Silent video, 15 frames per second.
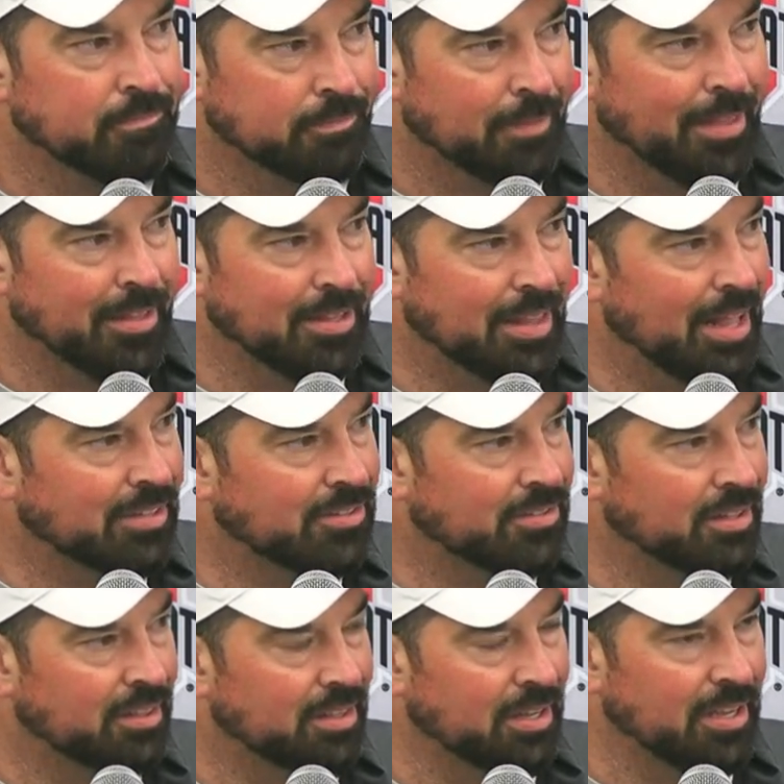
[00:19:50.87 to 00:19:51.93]
I think that's
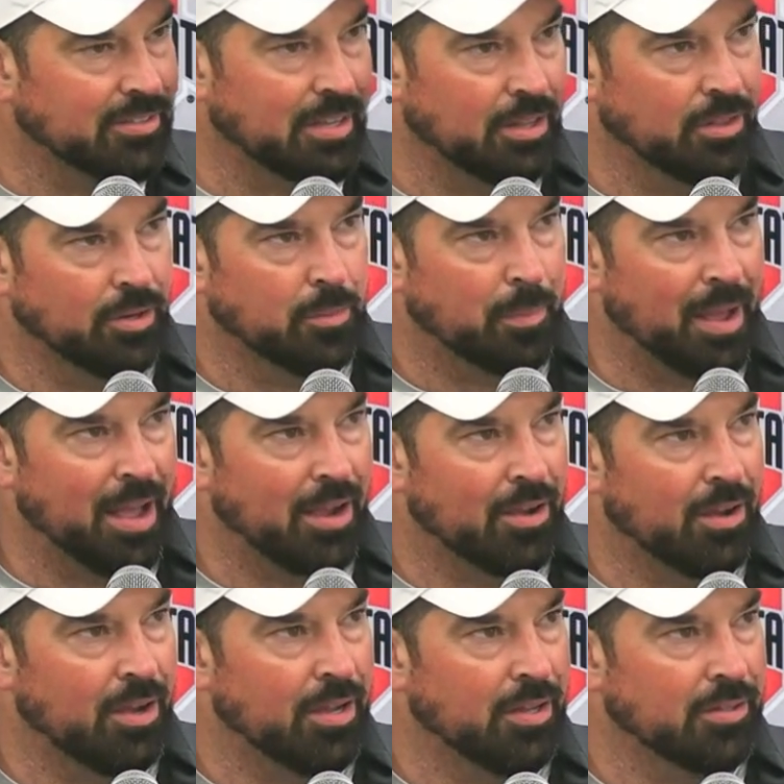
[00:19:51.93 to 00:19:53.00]
the thing as I look back
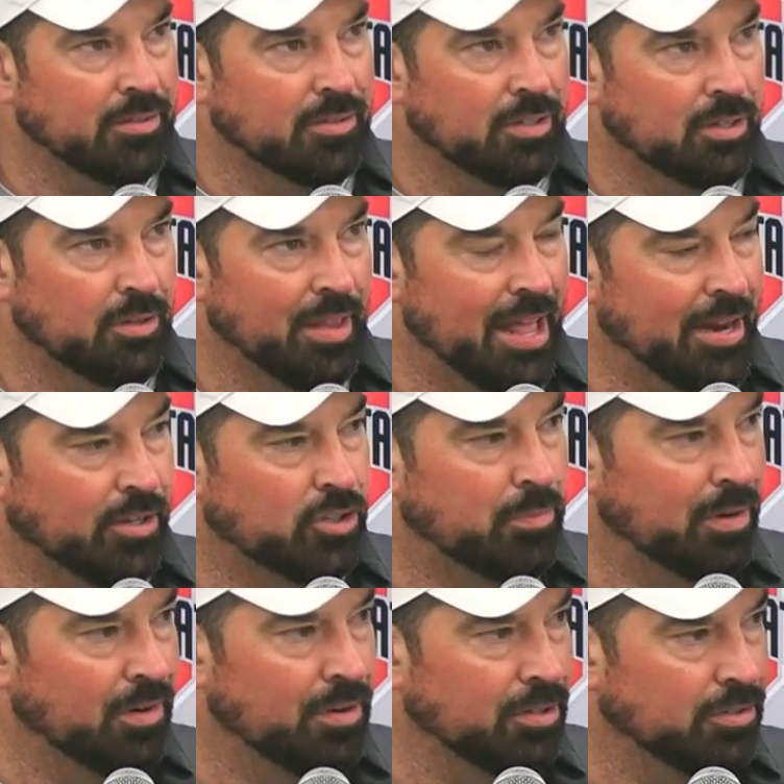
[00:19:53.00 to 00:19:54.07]
on, you know, that
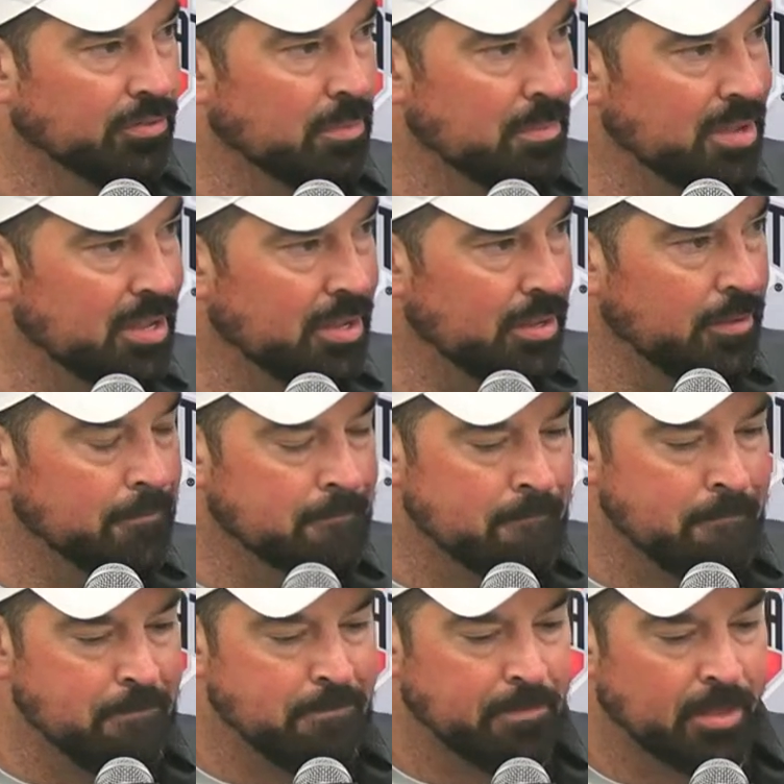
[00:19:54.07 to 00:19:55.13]
experience for me.
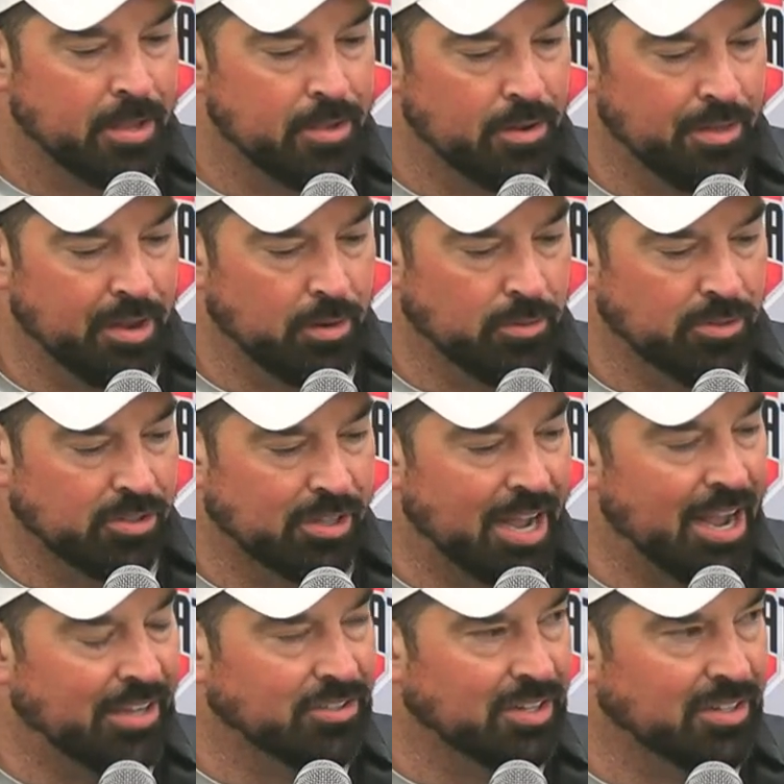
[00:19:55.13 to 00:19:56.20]
You know, there was
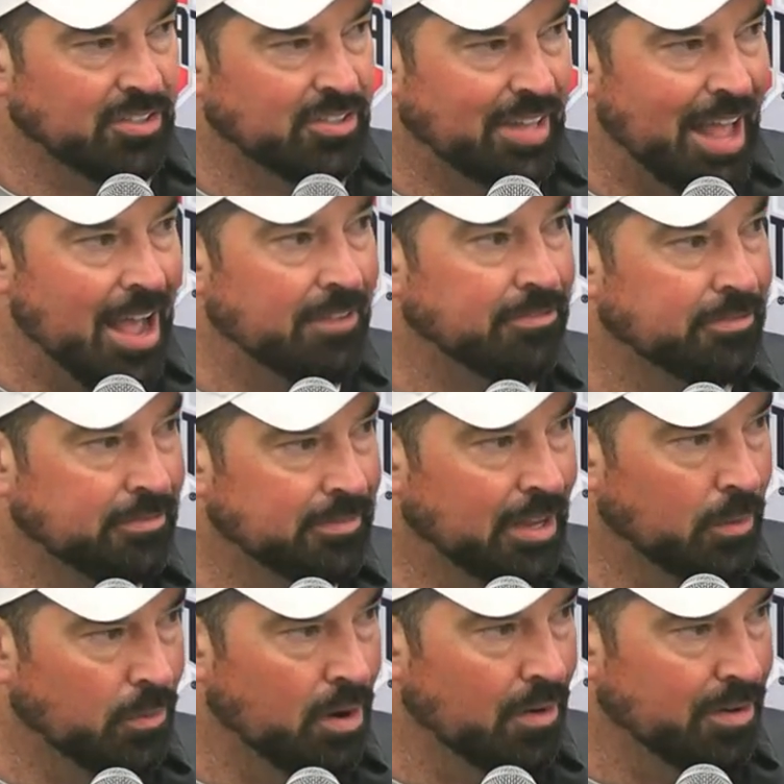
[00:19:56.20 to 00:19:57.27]
guys on staff
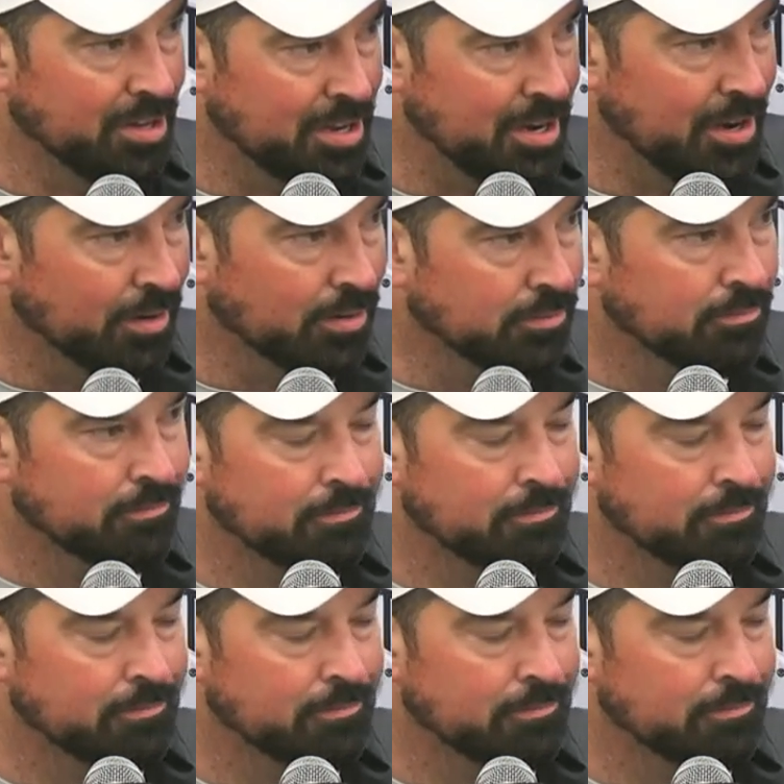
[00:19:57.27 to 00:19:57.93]
that were already here.